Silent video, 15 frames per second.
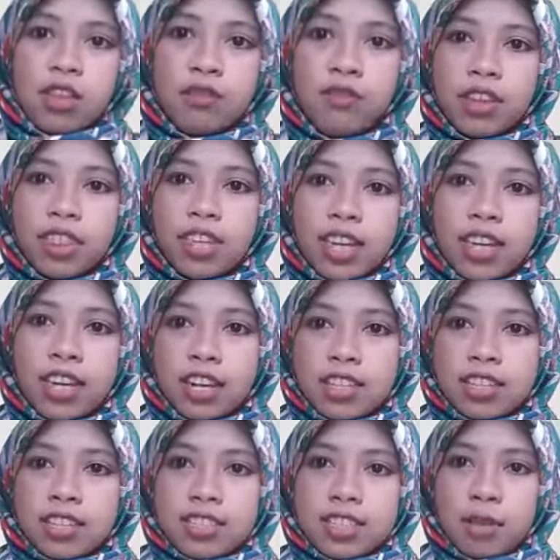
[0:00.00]
The Vatican,
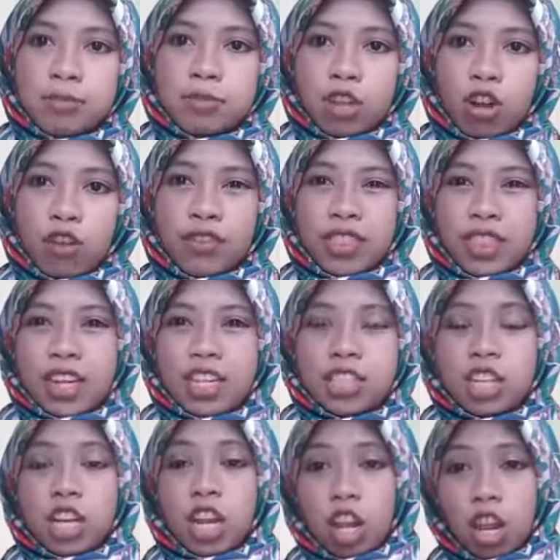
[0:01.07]
as the subject of
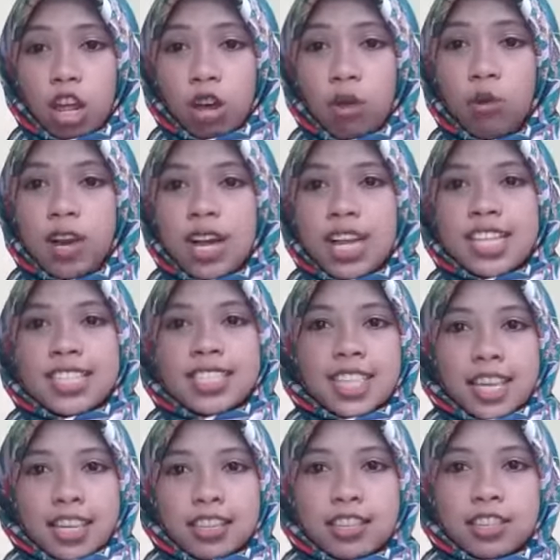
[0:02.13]
international law,
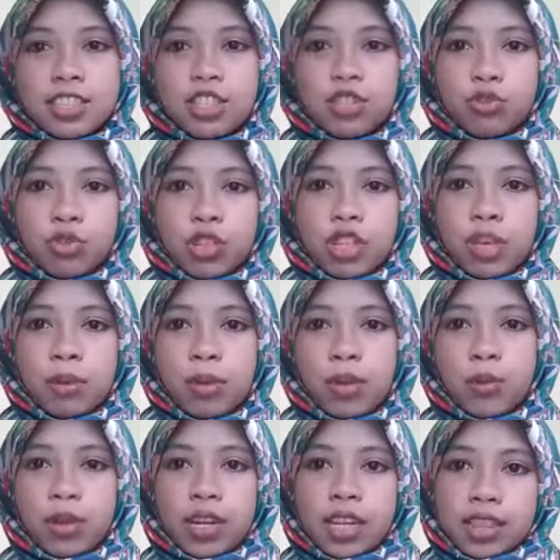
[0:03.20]
signs the treaty
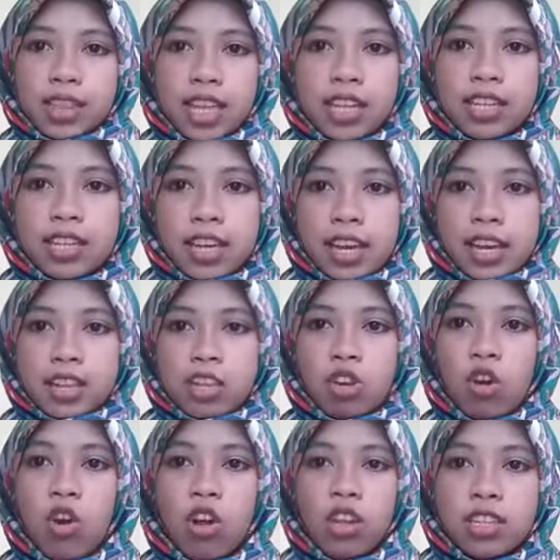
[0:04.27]
between Italy and
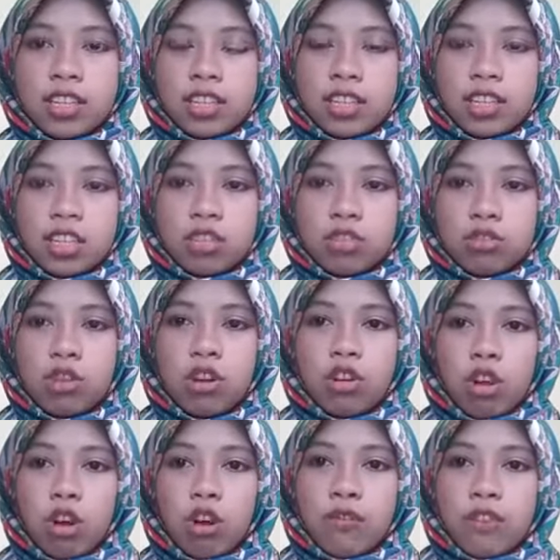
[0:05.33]
the Holy
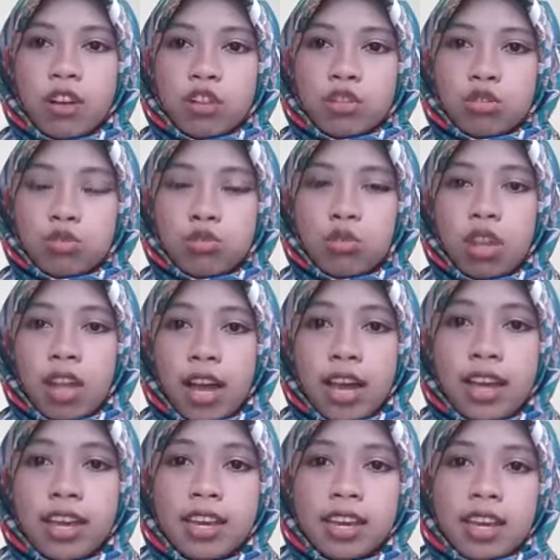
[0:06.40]
Throne of
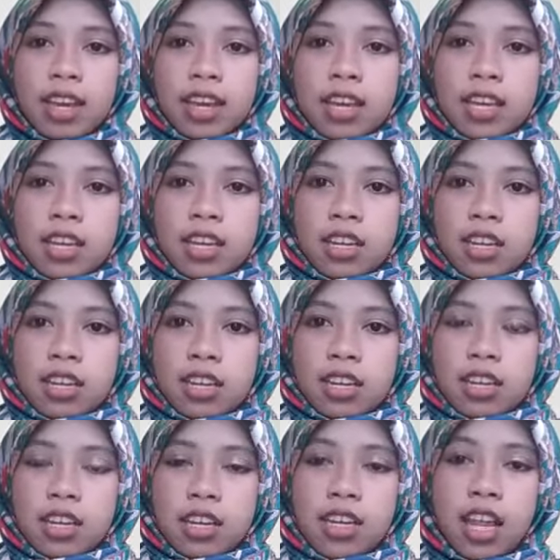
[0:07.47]
July
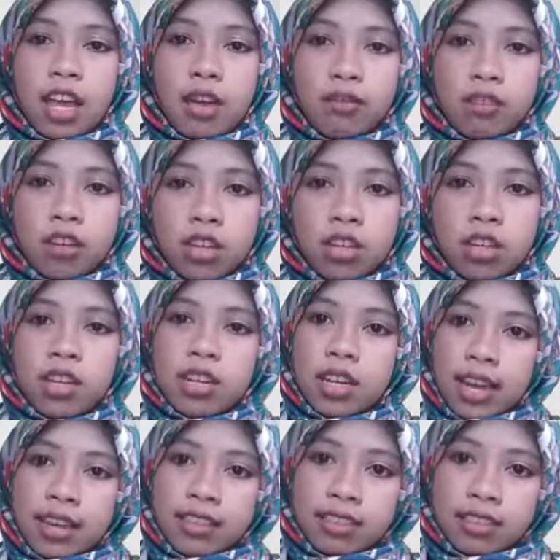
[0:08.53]
11,
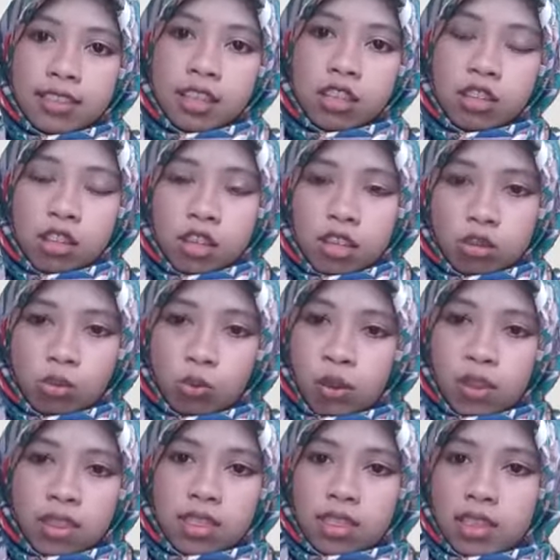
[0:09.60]

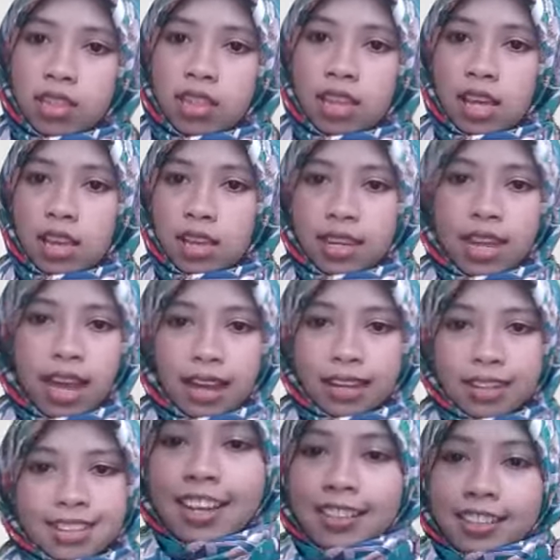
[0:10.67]

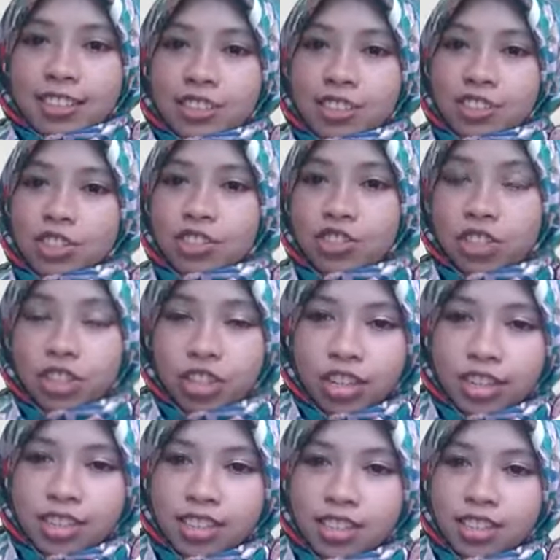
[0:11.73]
1929.
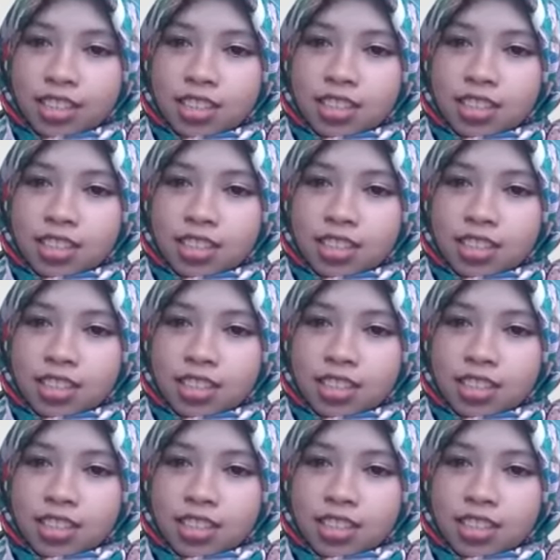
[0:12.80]
Third,